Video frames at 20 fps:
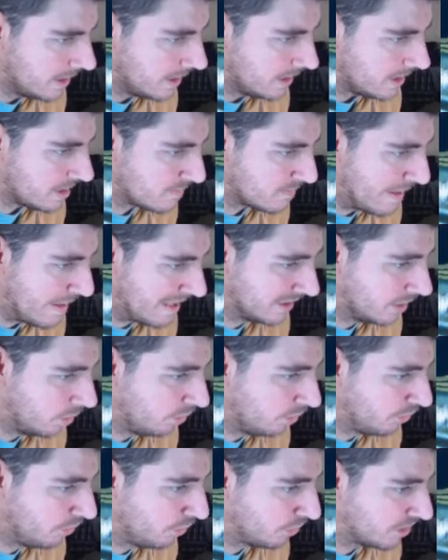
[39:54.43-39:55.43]
Ismail
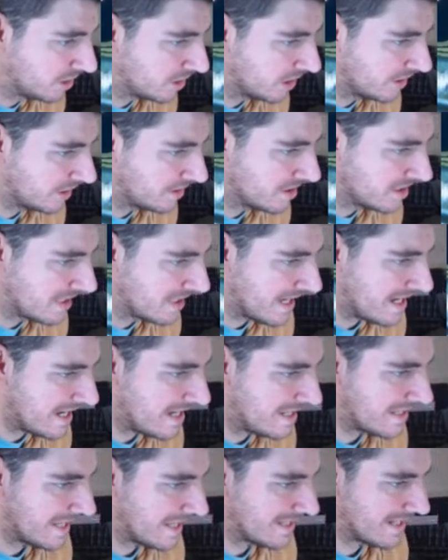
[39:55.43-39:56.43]
also declined to say
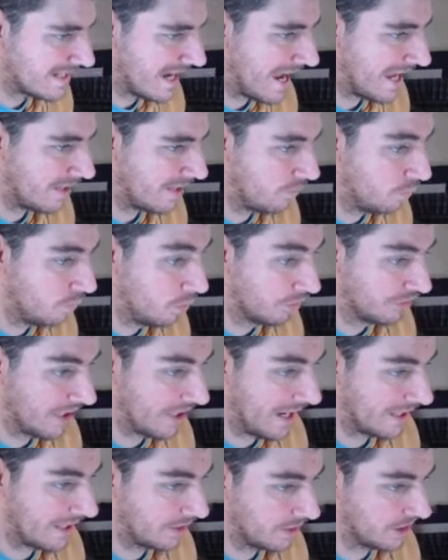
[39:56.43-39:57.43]
that ha what
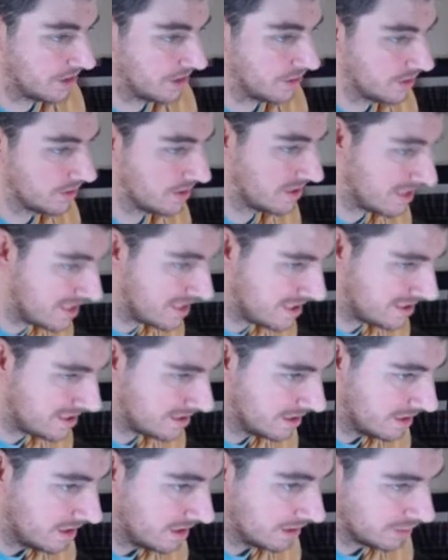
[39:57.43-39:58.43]
Hangar 13,
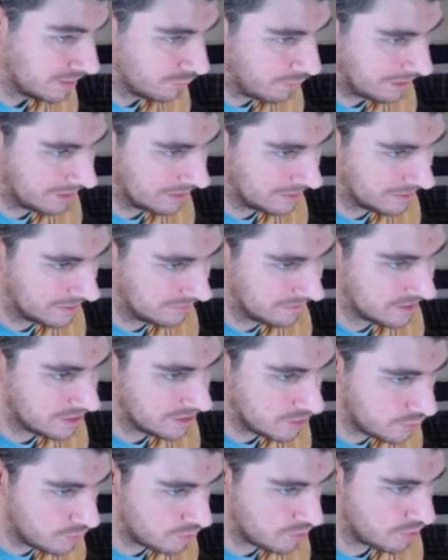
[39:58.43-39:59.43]
the relatively
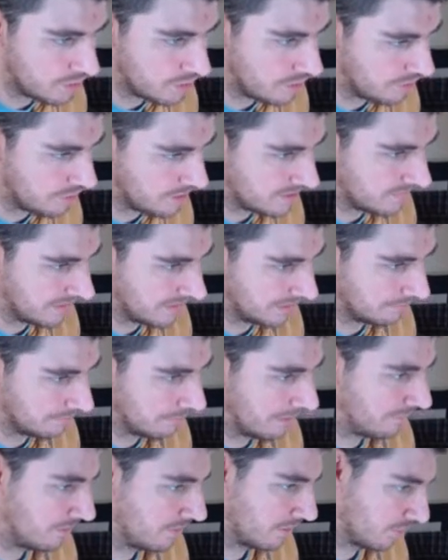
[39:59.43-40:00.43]
new studio that developed
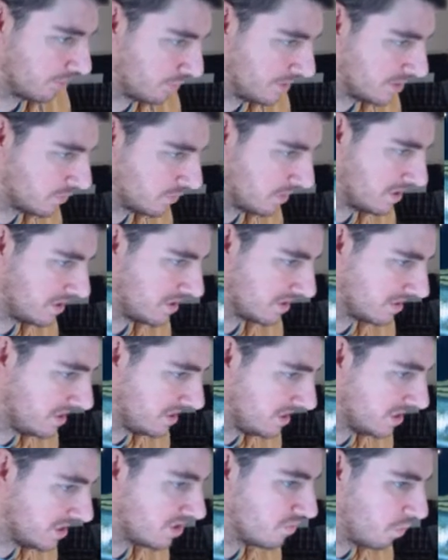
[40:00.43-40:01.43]
Mafia 3 in
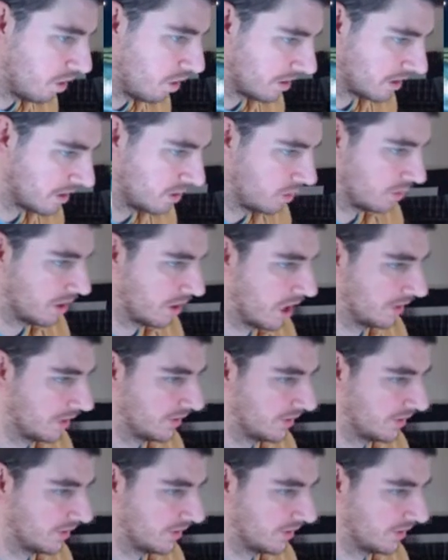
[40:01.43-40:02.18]
2016, is working on, other